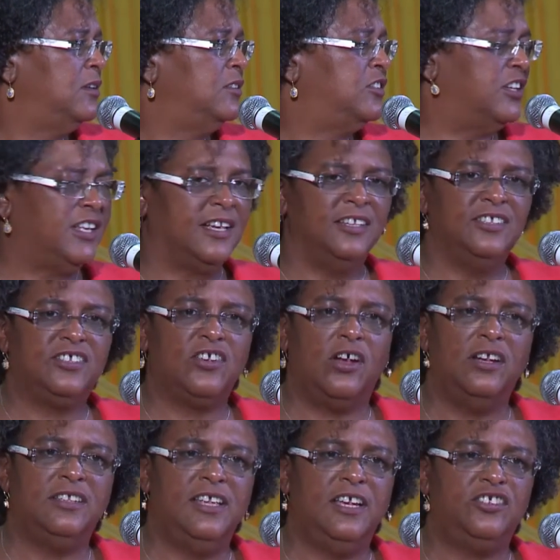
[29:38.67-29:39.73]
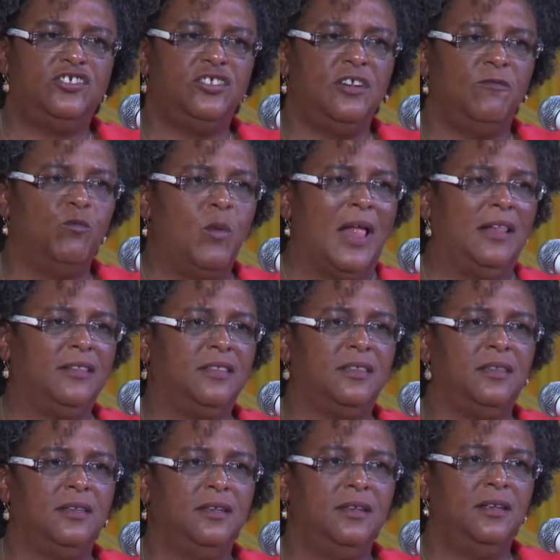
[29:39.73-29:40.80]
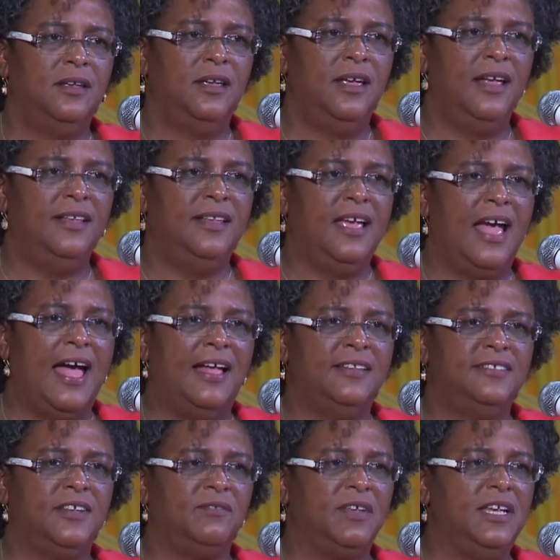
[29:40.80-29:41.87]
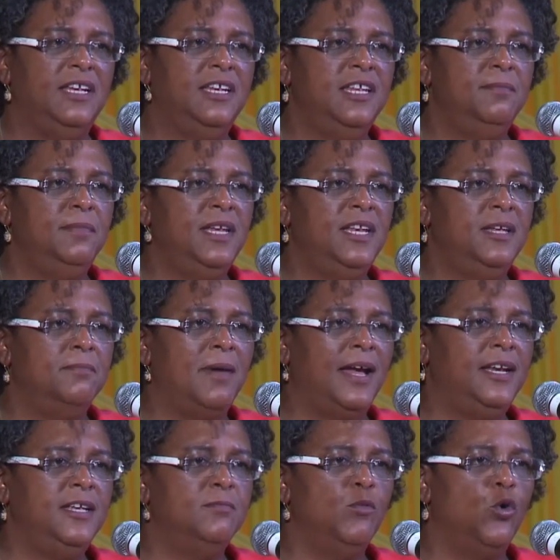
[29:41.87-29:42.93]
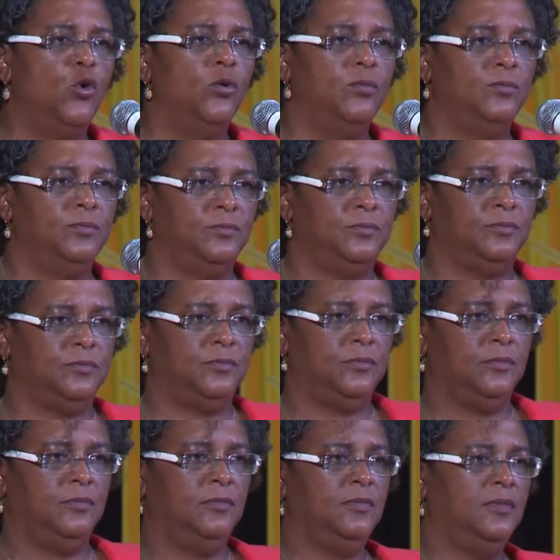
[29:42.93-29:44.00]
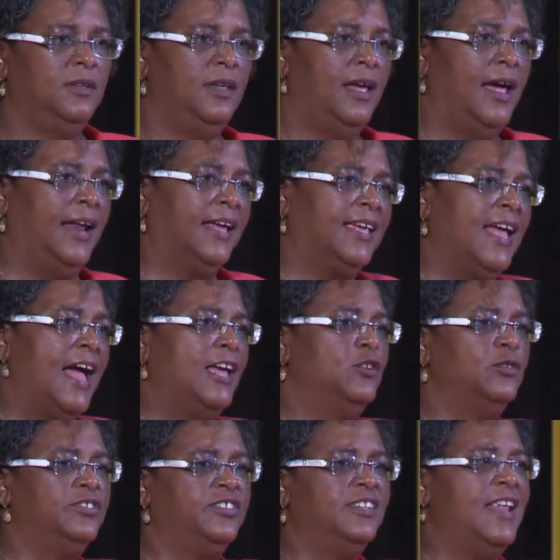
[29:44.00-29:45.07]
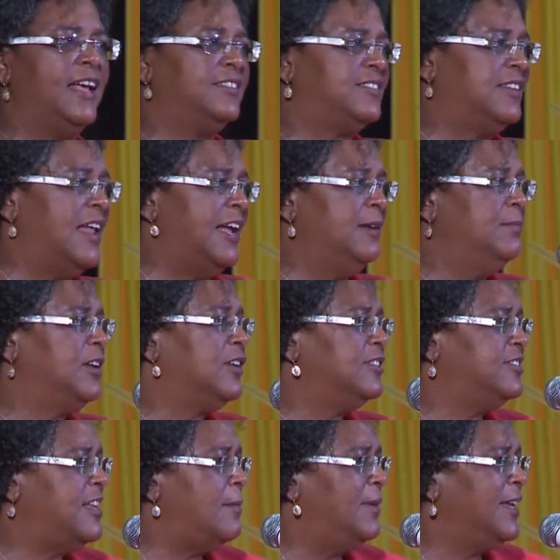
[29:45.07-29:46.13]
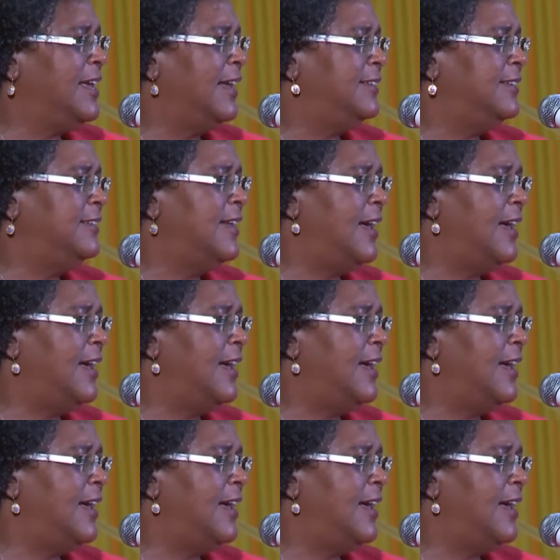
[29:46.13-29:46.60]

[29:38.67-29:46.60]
to the consolidation of wealth in the hands of eeny, meeny, miny, mo. And I can't use the next line because them ain't getting